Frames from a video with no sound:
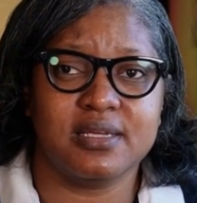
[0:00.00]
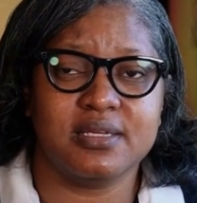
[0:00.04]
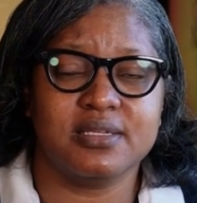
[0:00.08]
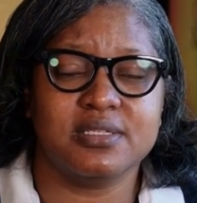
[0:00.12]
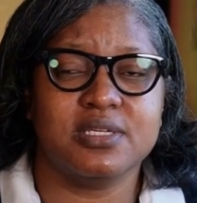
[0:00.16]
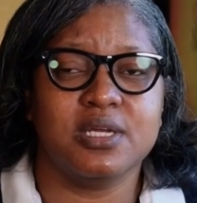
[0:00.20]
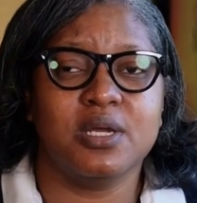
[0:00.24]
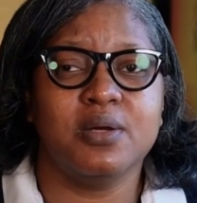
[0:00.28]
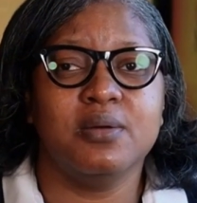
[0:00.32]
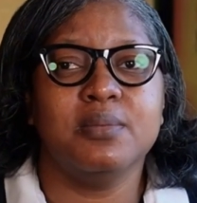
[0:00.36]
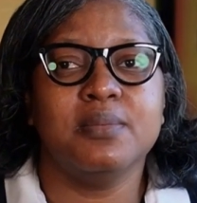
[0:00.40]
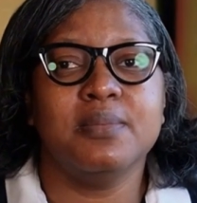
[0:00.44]

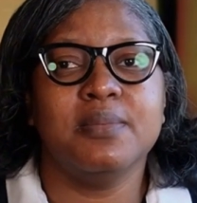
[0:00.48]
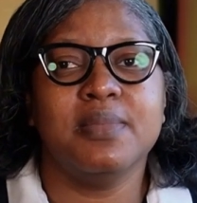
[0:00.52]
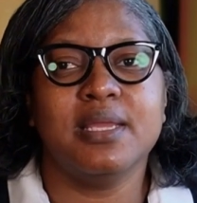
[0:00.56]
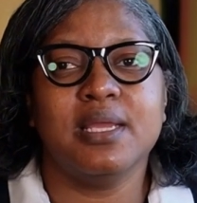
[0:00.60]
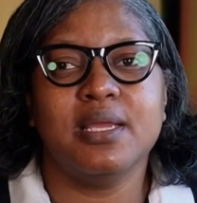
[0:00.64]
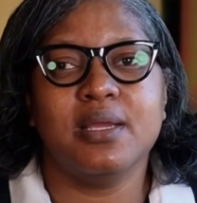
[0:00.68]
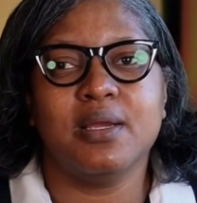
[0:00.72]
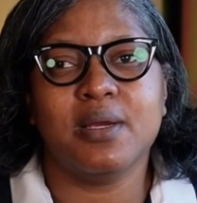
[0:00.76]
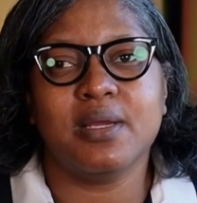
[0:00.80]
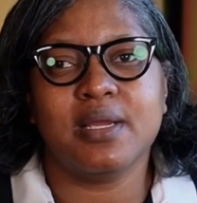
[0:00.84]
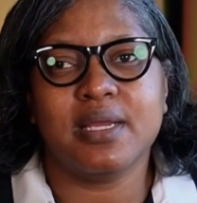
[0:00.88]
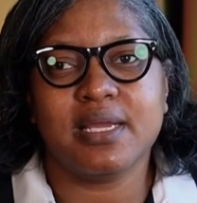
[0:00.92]
So
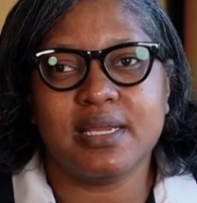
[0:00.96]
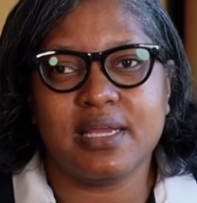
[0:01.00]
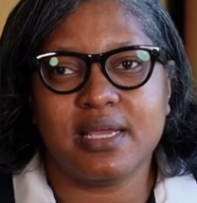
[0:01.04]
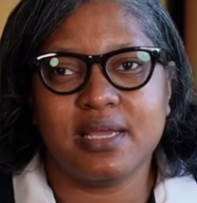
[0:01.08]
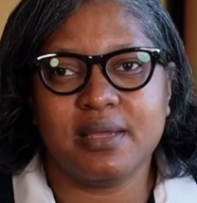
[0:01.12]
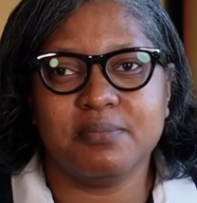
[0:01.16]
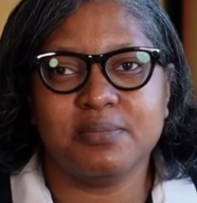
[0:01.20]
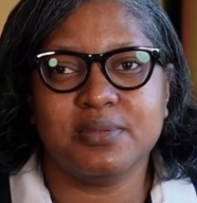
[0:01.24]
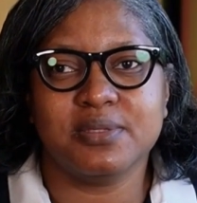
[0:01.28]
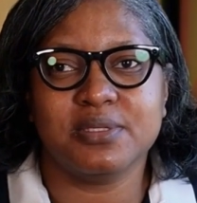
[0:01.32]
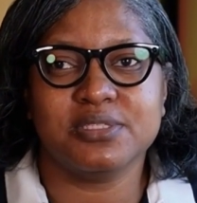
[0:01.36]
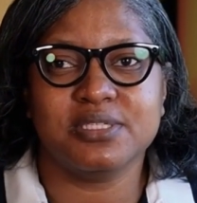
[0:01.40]
there are a
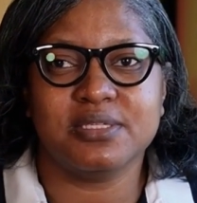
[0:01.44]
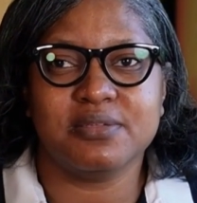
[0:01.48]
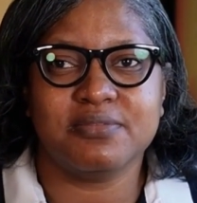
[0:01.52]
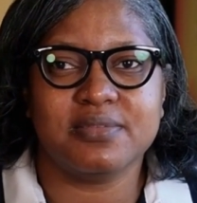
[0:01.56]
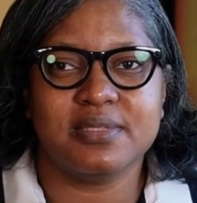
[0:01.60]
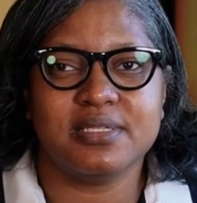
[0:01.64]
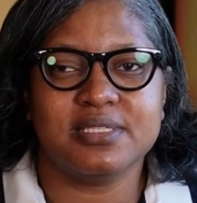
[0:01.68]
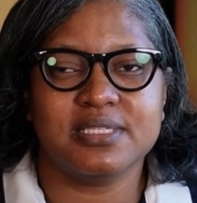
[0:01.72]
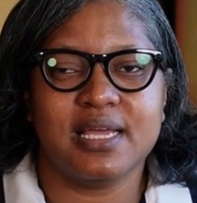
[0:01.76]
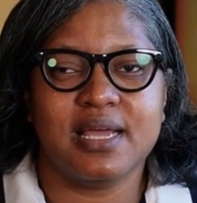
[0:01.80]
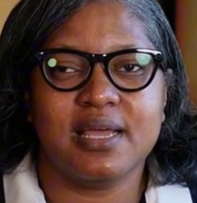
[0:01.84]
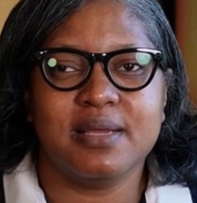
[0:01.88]
couple of
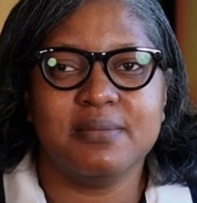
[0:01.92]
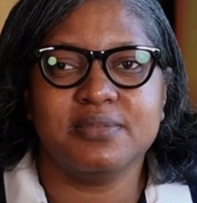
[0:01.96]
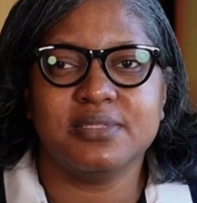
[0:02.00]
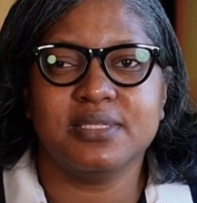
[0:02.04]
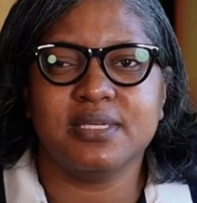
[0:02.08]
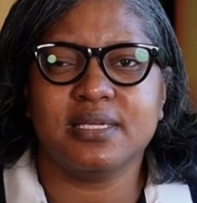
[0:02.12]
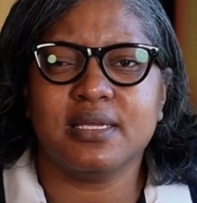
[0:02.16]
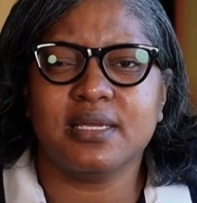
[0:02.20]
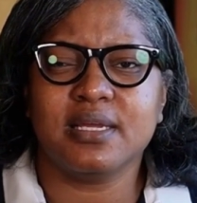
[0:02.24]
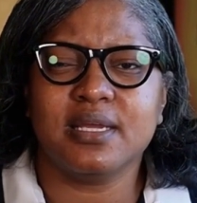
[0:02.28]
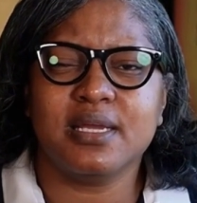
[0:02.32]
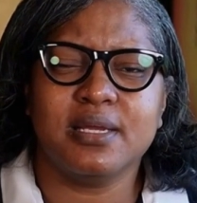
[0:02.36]
different types
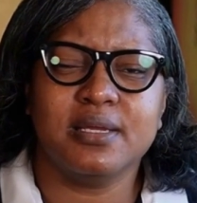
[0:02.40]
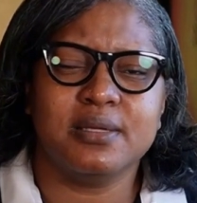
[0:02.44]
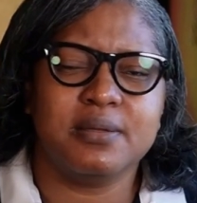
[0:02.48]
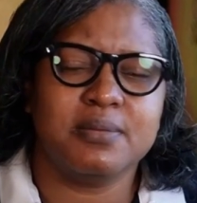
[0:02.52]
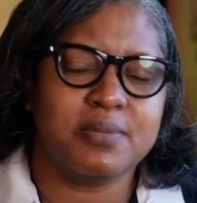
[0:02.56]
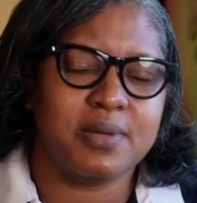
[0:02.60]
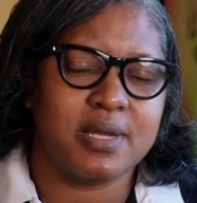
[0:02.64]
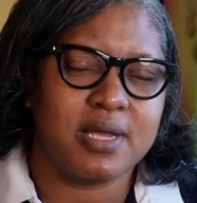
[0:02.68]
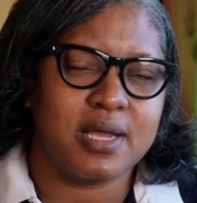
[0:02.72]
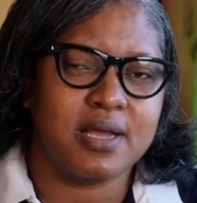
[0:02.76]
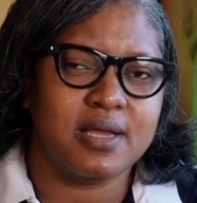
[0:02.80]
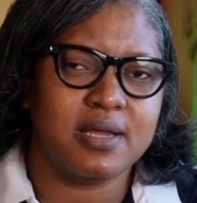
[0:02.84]

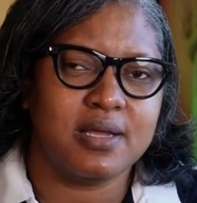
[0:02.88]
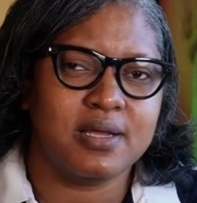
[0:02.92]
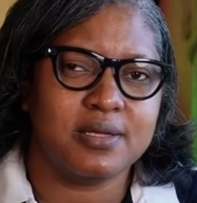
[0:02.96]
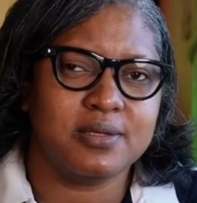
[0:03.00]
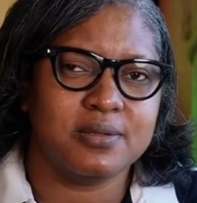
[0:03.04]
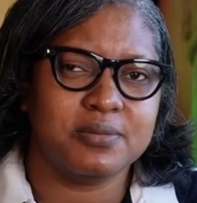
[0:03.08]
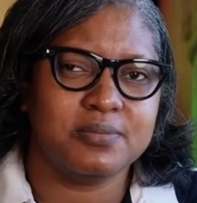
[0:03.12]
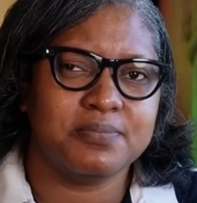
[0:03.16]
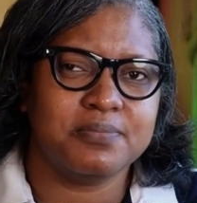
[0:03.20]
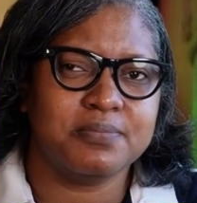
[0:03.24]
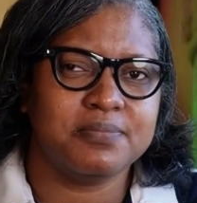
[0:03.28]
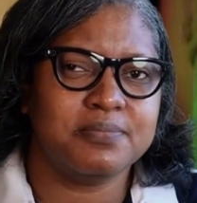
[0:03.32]
of
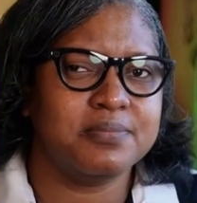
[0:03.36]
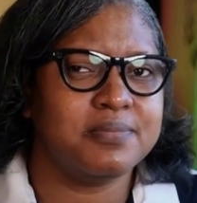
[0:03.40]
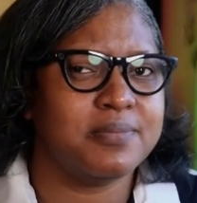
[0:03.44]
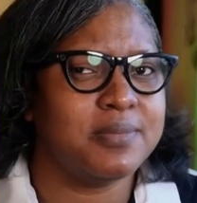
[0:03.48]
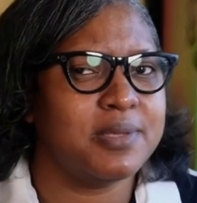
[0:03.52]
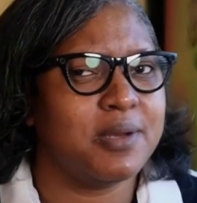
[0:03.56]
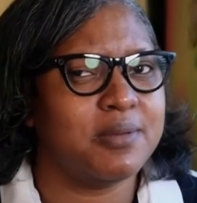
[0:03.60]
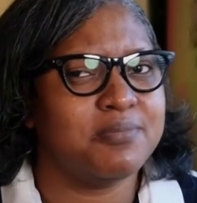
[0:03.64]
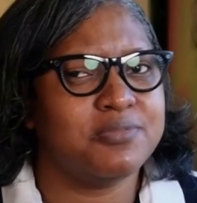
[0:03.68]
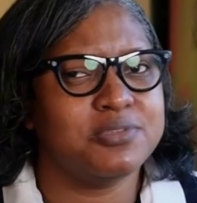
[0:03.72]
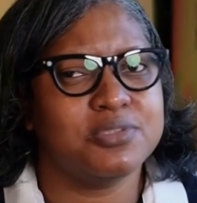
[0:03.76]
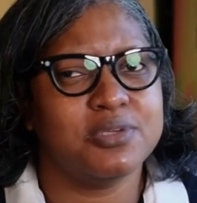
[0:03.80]

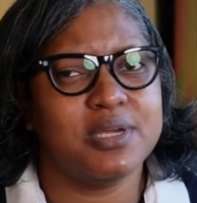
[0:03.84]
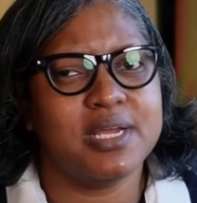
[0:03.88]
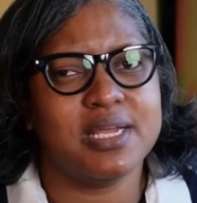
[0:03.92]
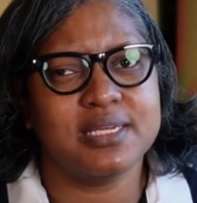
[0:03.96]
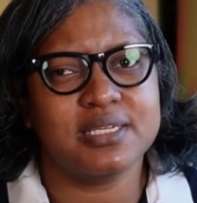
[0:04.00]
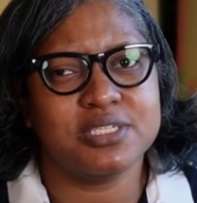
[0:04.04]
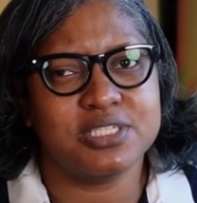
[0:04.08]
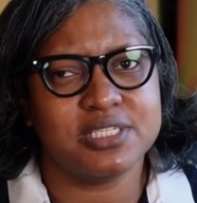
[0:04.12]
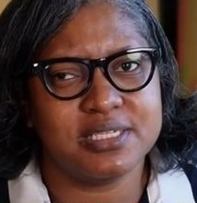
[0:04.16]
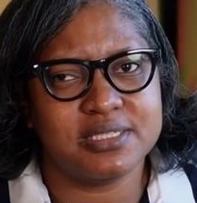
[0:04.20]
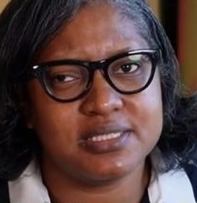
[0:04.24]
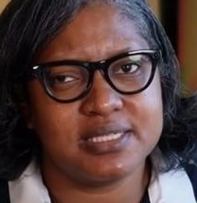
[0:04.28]

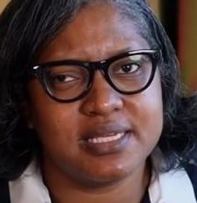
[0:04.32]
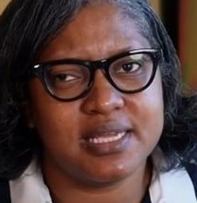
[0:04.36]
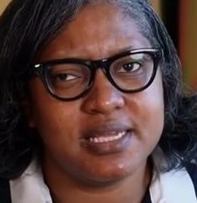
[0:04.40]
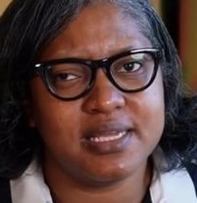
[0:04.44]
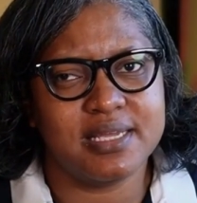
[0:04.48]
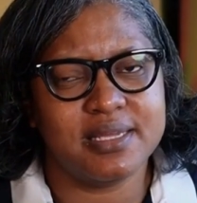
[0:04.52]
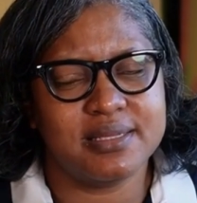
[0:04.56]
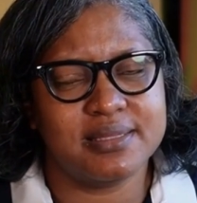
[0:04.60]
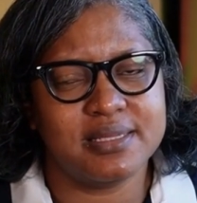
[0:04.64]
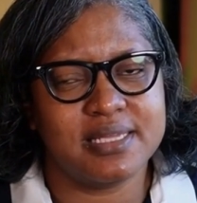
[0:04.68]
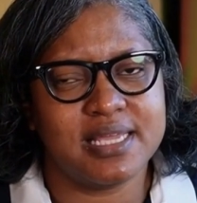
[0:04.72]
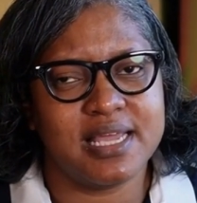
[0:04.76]
strategies
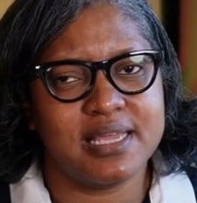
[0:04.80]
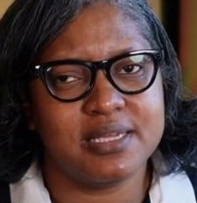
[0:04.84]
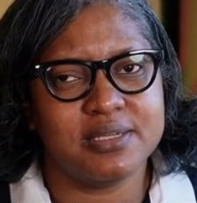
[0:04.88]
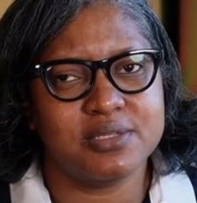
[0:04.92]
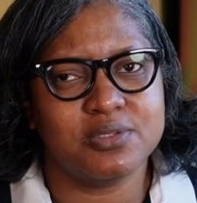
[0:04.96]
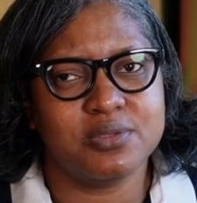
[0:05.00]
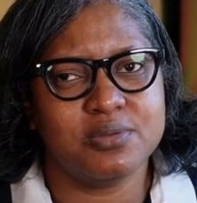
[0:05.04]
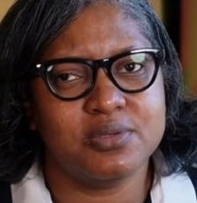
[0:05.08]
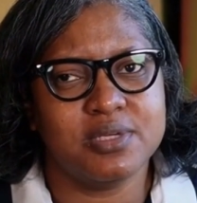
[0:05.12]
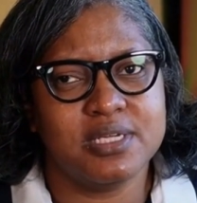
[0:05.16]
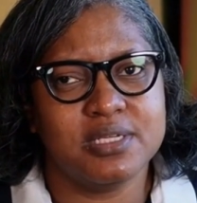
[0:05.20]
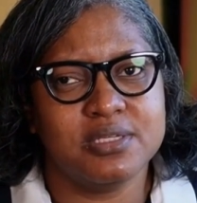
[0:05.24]
that
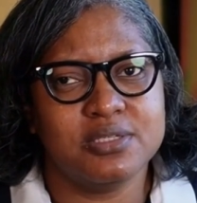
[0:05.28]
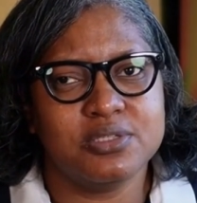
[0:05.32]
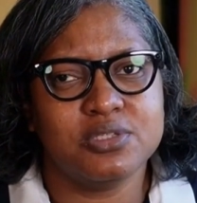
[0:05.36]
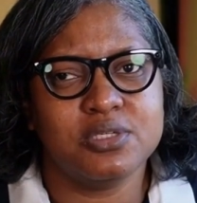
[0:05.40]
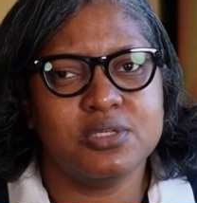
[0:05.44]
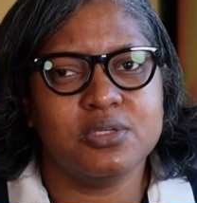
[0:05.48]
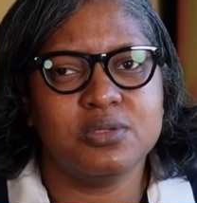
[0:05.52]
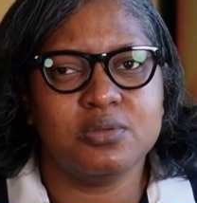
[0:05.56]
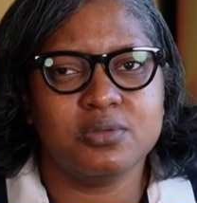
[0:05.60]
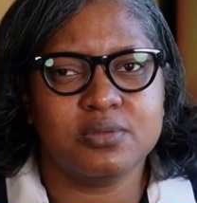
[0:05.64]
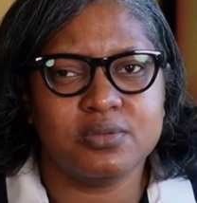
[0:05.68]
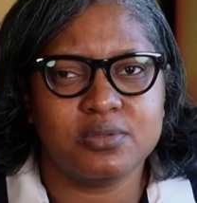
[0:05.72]
you can
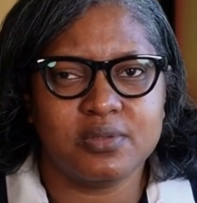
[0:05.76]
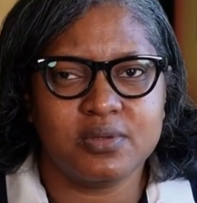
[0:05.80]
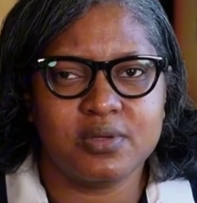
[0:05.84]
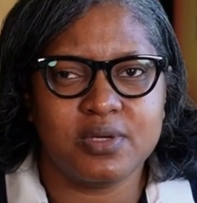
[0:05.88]
do.